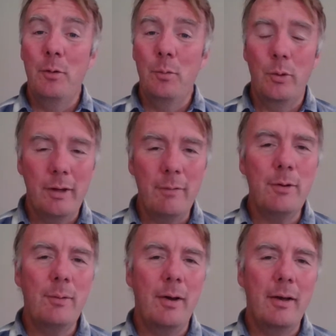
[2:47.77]
will give
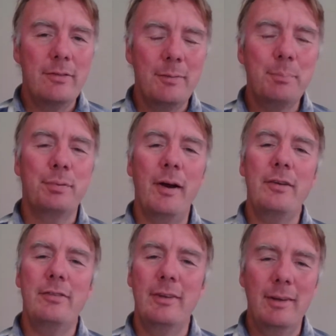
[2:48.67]
you a
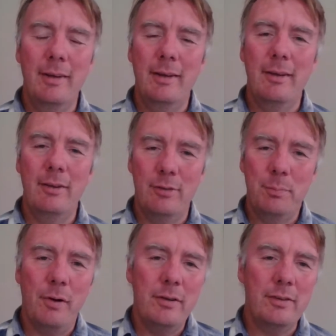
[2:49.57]
surprising
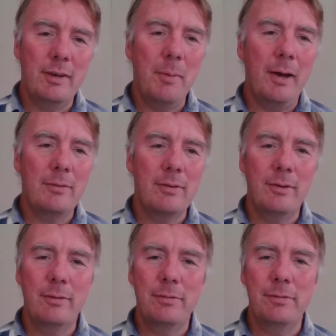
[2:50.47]
amount
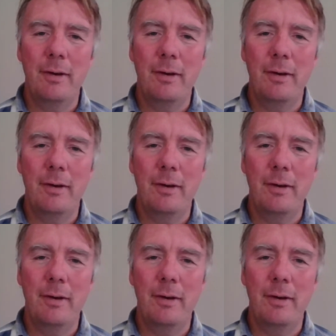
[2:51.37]
of